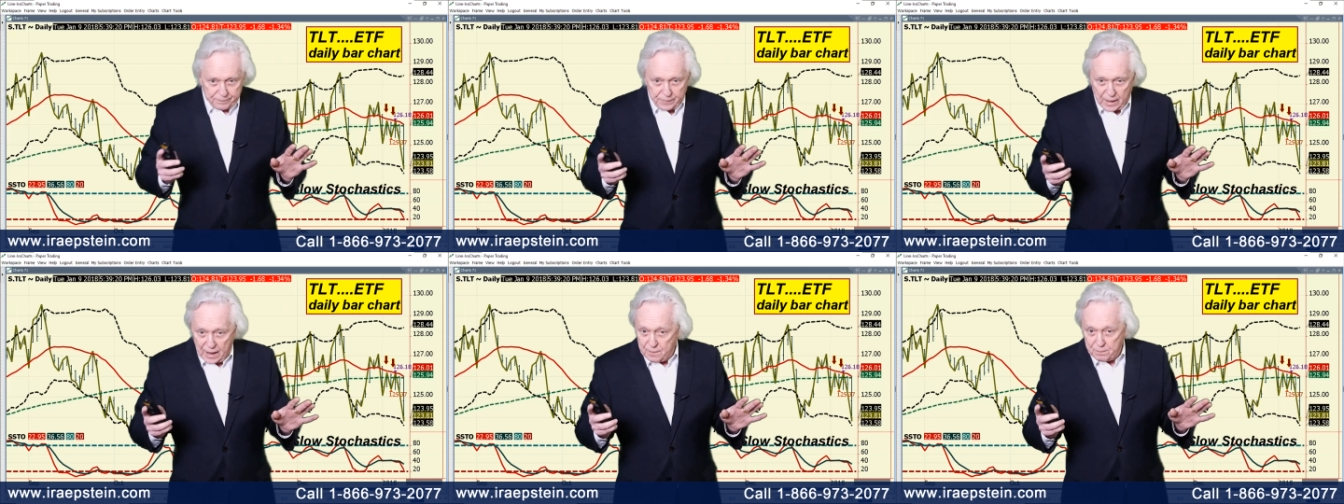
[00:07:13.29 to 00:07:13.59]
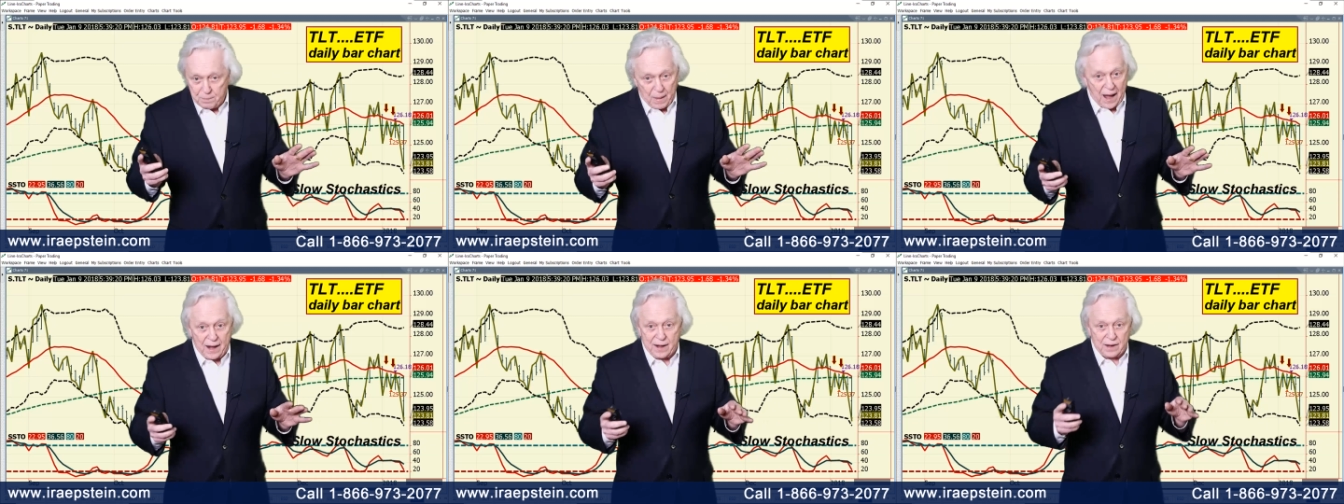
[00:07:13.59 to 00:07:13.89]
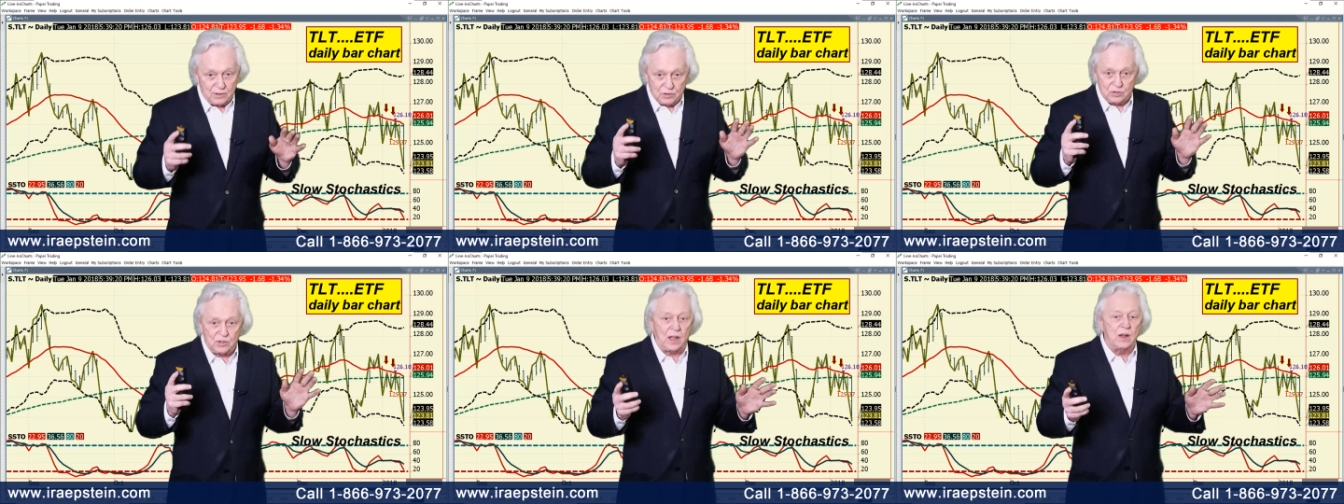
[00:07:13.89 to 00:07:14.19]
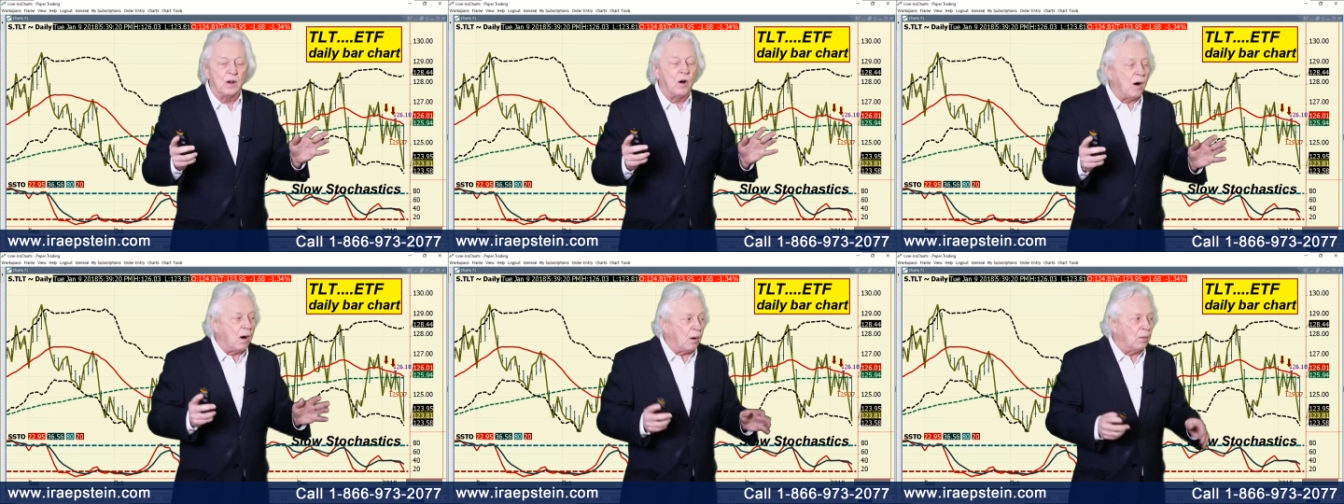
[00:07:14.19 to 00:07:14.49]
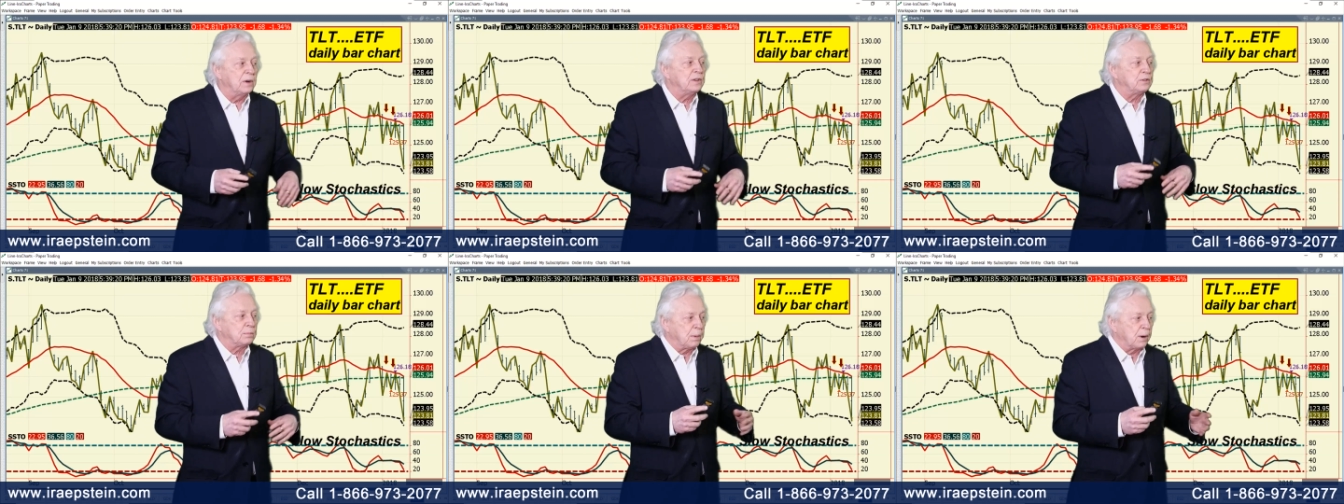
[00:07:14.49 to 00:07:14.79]
I'm not going to say
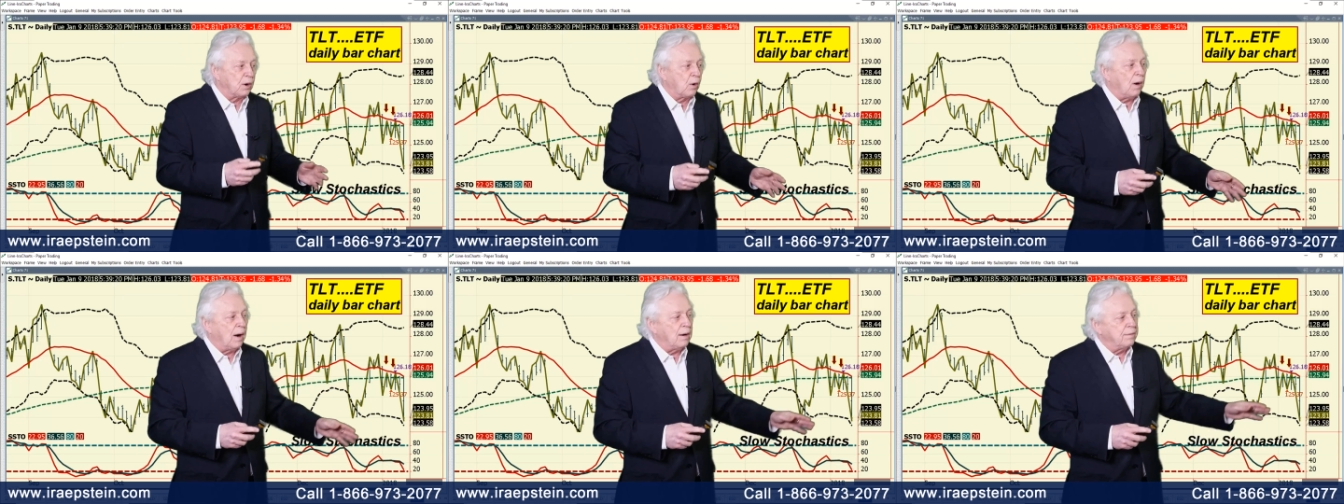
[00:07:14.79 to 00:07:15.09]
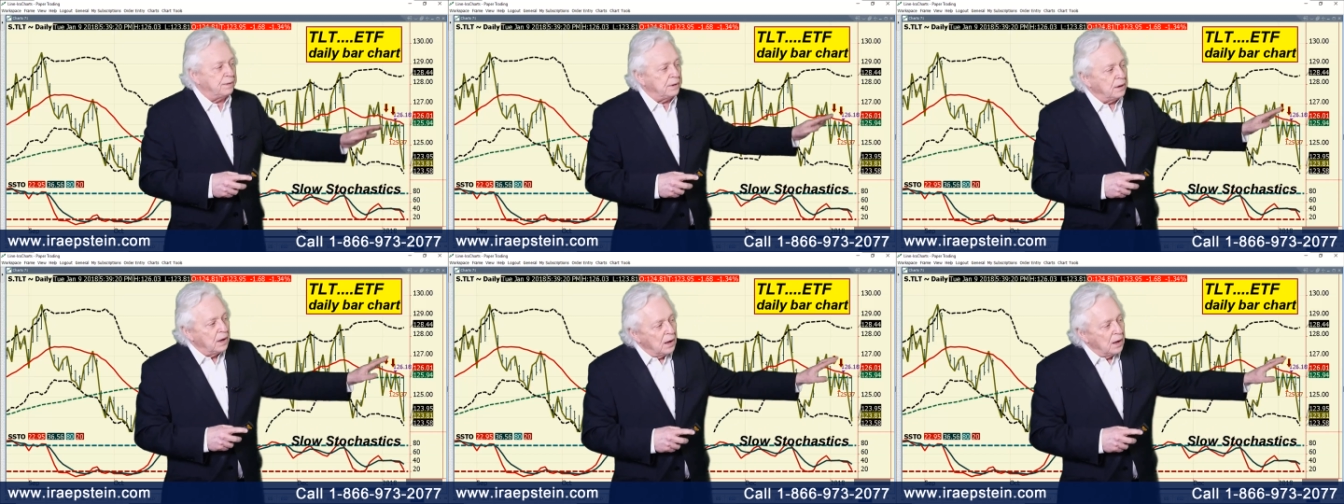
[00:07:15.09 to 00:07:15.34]
always, but often.